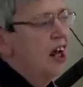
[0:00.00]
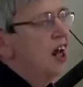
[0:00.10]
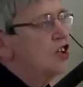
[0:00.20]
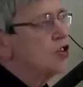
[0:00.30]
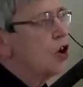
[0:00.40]

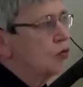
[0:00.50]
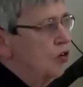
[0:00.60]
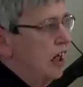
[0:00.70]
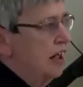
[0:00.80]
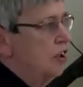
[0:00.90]
He's not
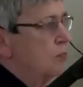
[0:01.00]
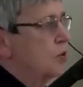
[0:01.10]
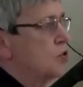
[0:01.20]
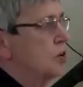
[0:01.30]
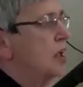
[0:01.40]
really an
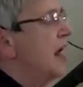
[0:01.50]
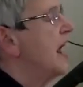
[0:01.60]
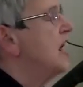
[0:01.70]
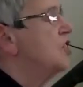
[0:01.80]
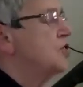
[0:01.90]
apostle.
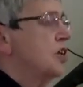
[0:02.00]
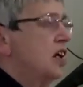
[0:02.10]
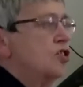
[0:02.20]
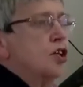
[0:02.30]
He's